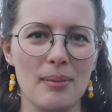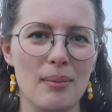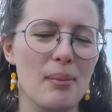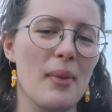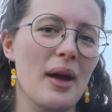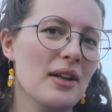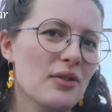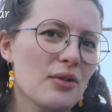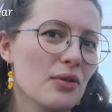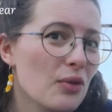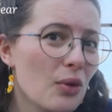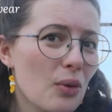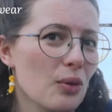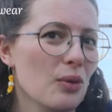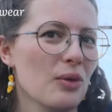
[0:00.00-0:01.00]
meant
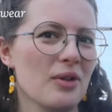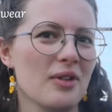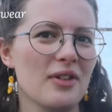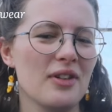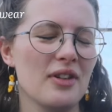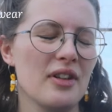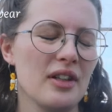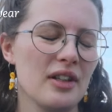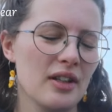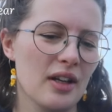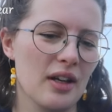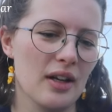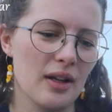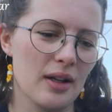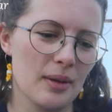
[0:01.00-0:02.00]
for the
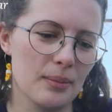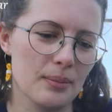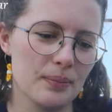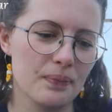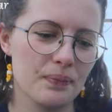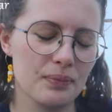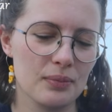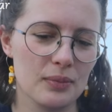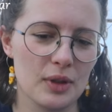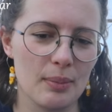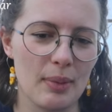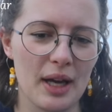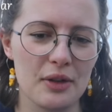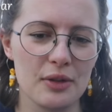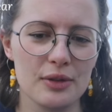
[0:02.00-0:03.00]
um,
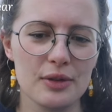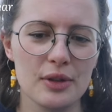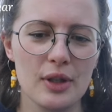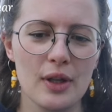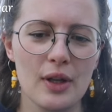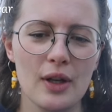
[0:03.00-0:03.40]
pattern.